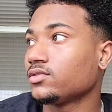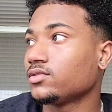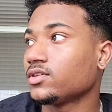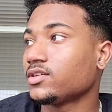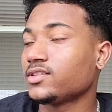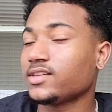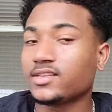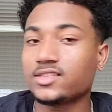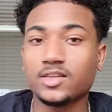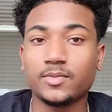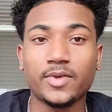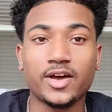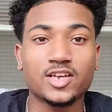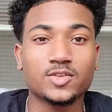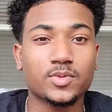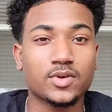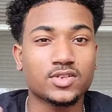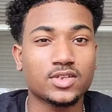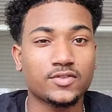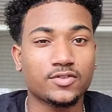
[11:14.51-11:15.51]
They take some
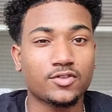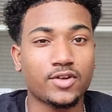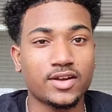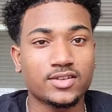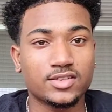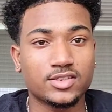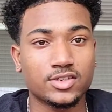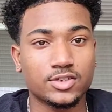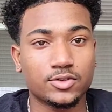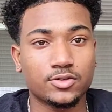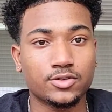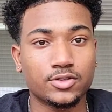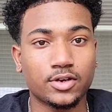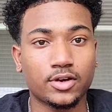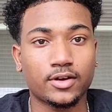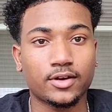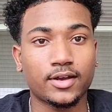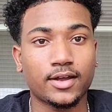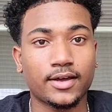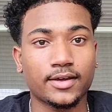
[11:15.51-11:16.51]
aspects of Horizon Zero
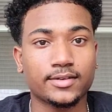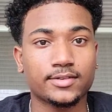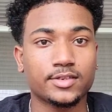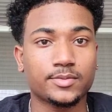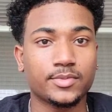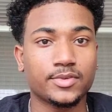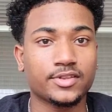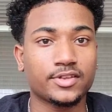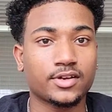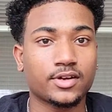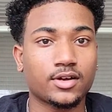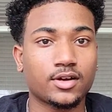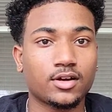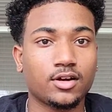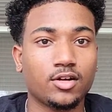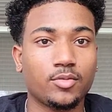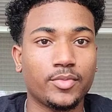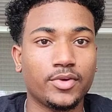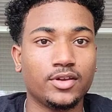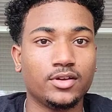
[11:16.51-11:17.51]
Dawn, like some of the
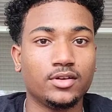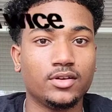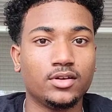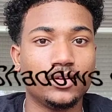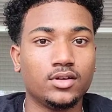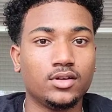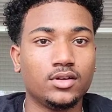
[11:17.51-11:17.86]
common.